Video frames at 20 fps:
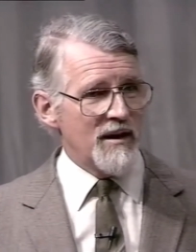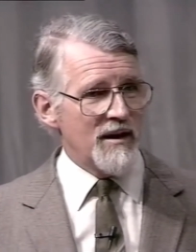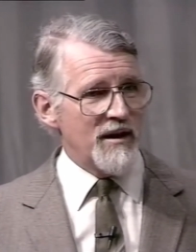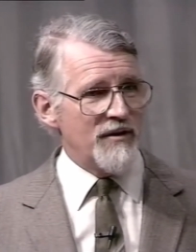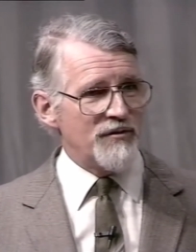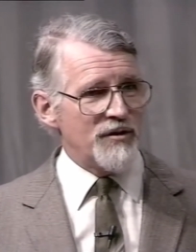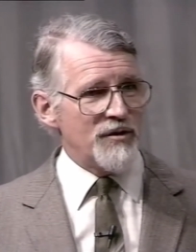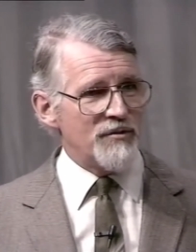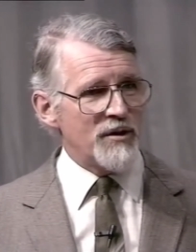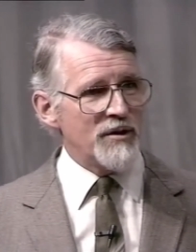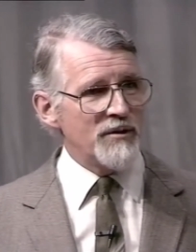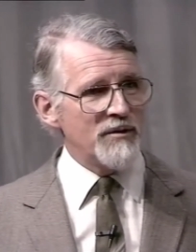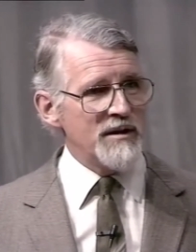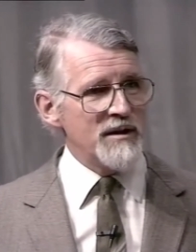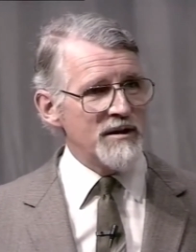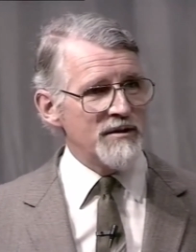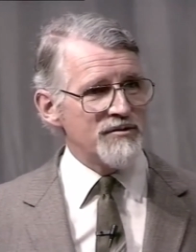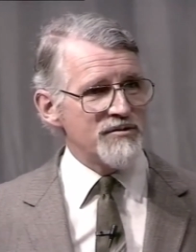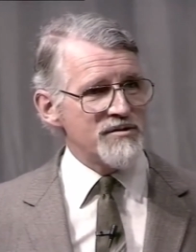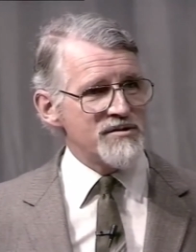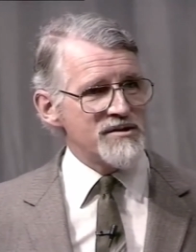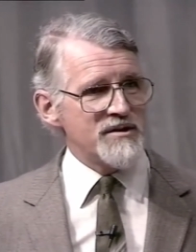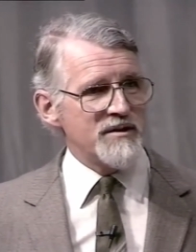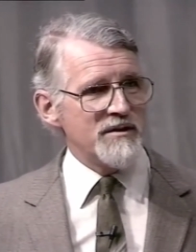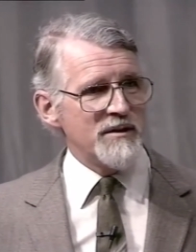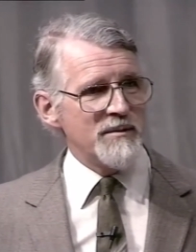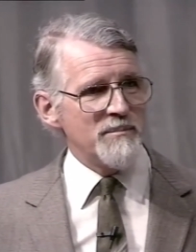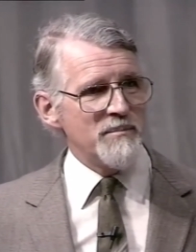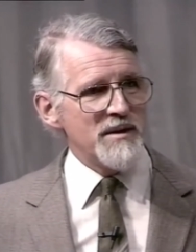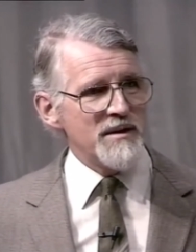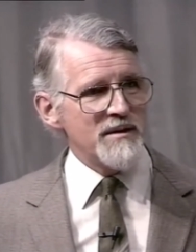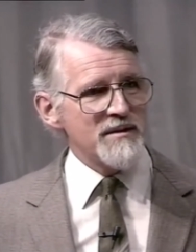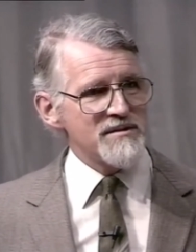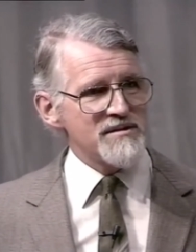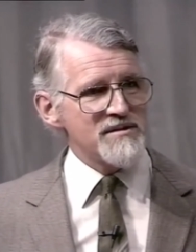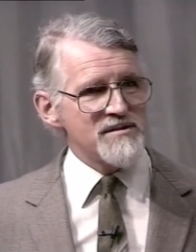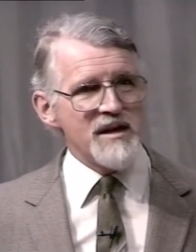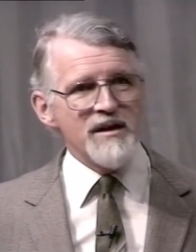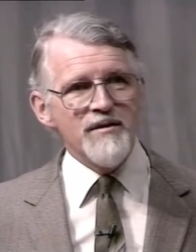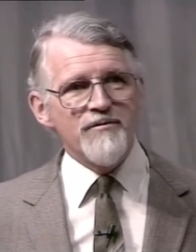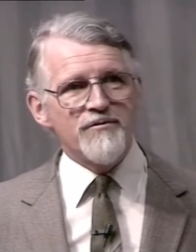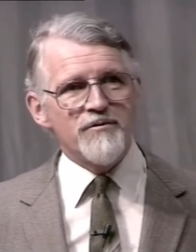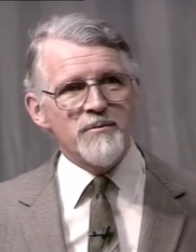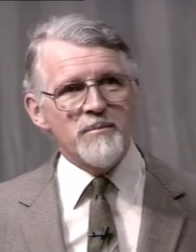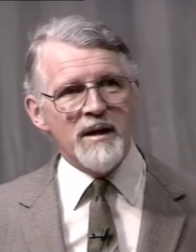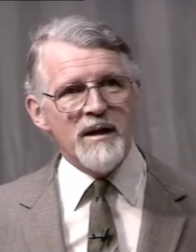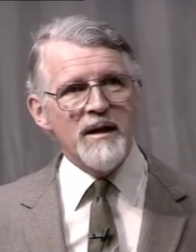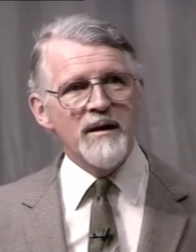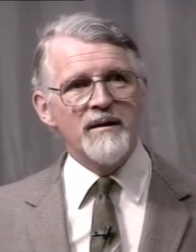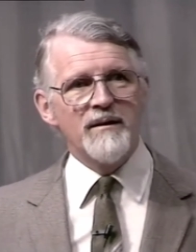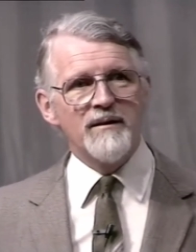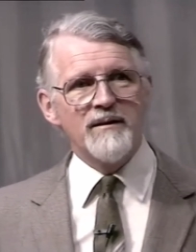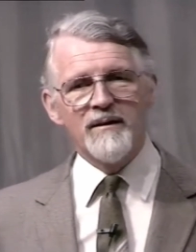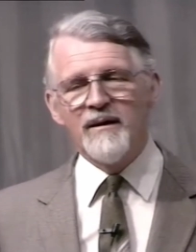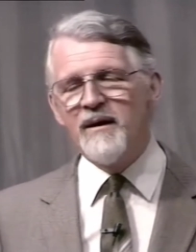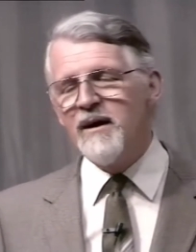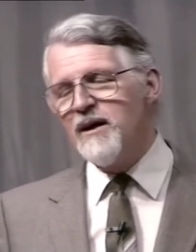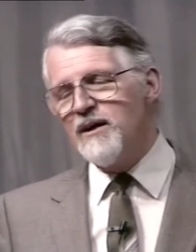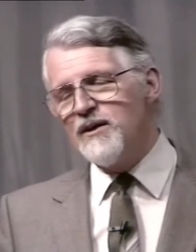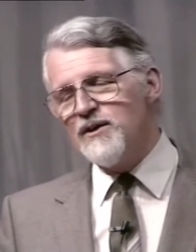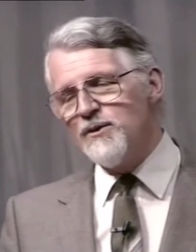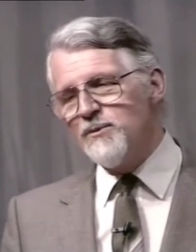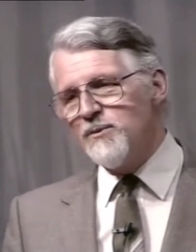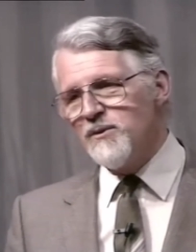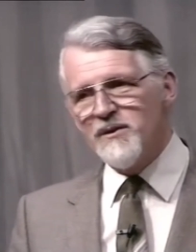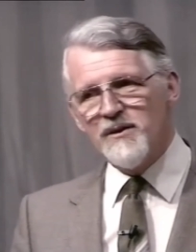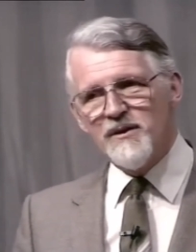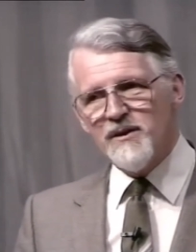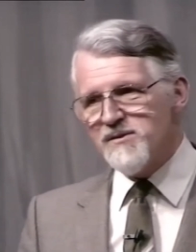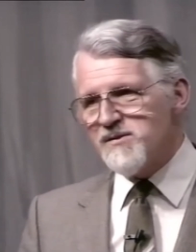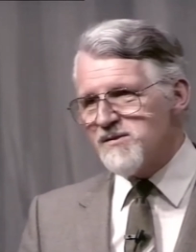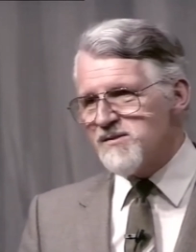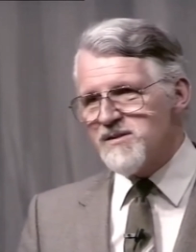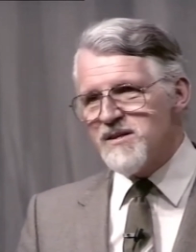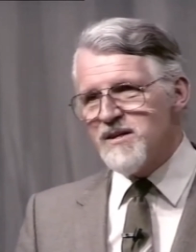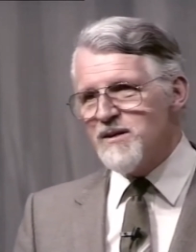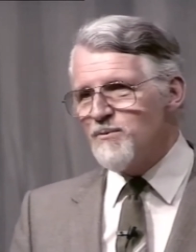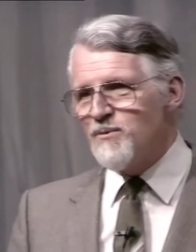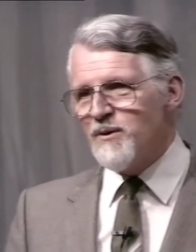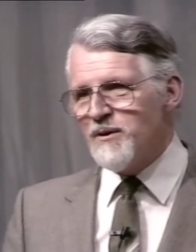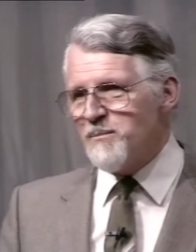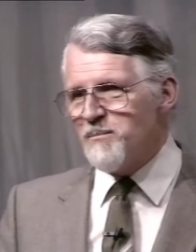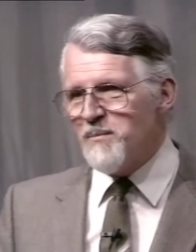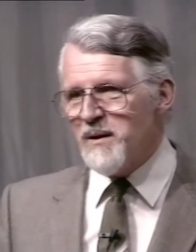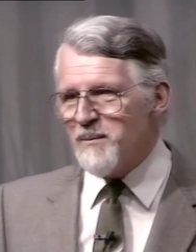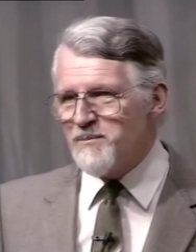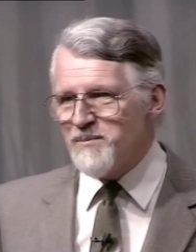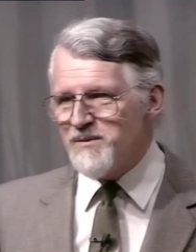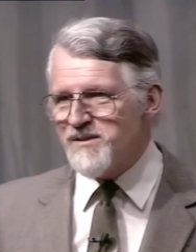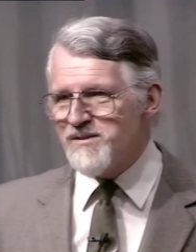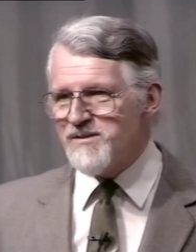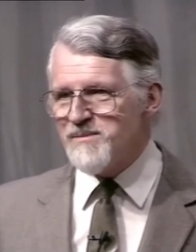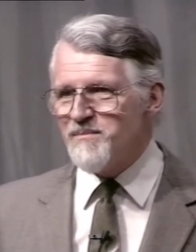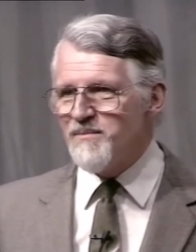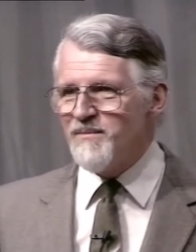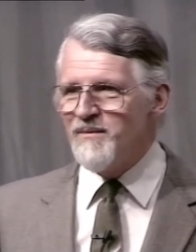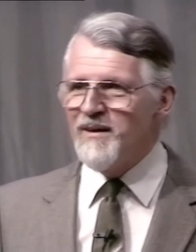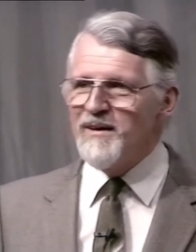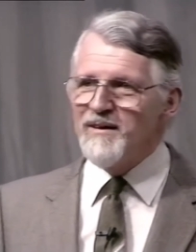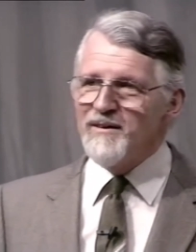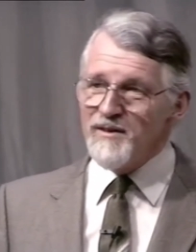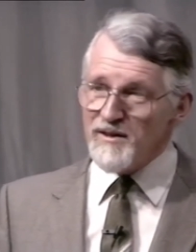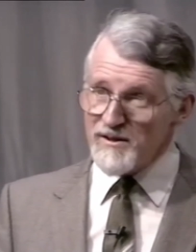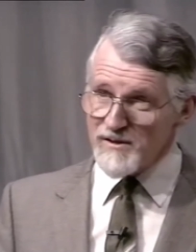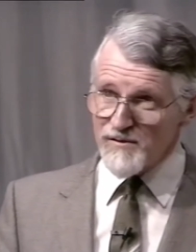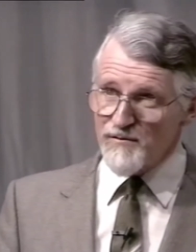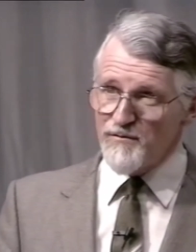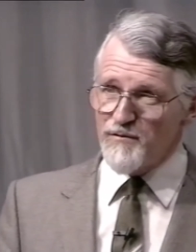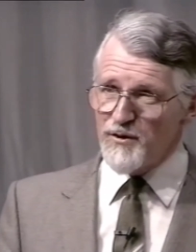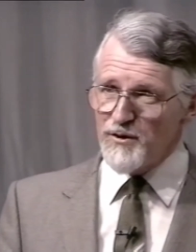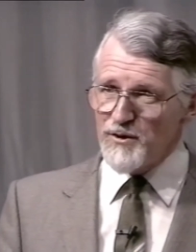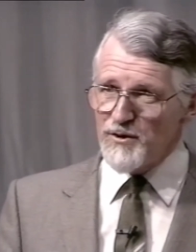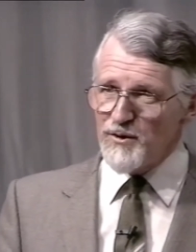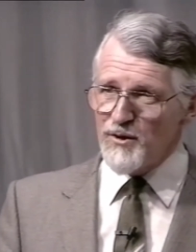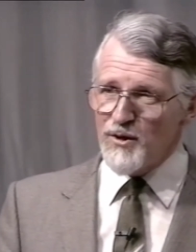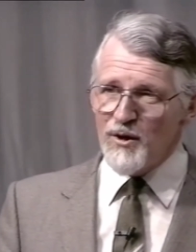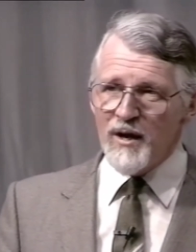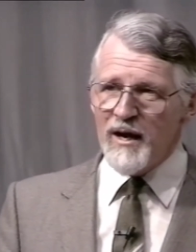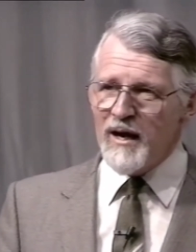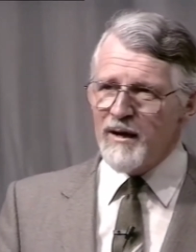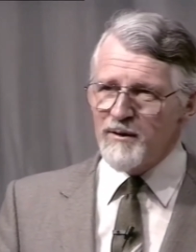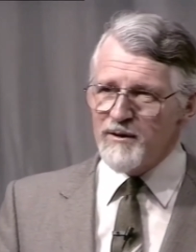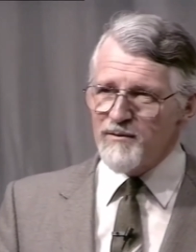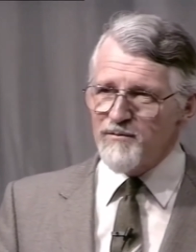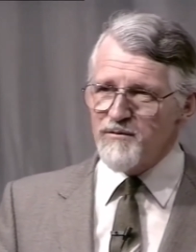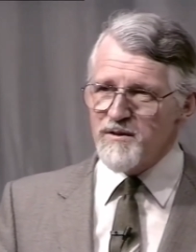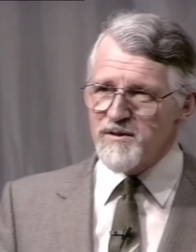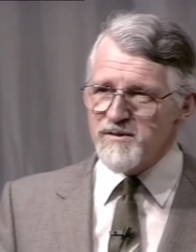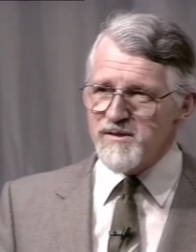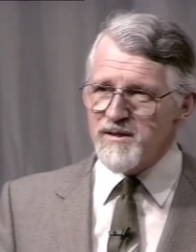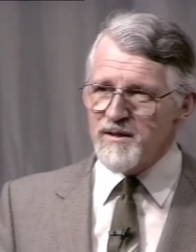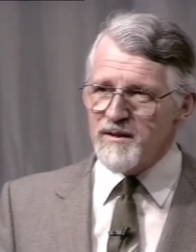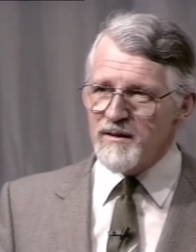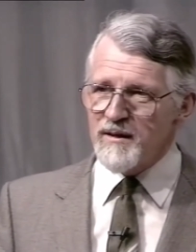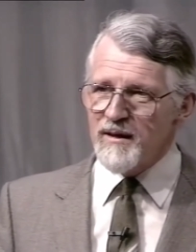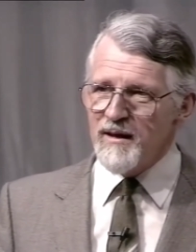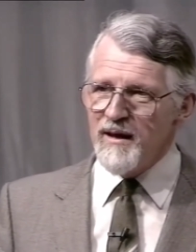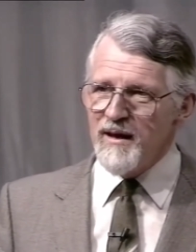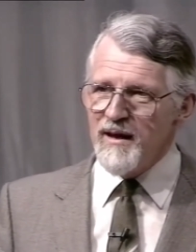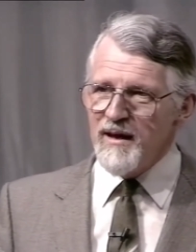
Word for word: If you're only interested in being safe from hell, you will not see what baptism does for you or how it fits in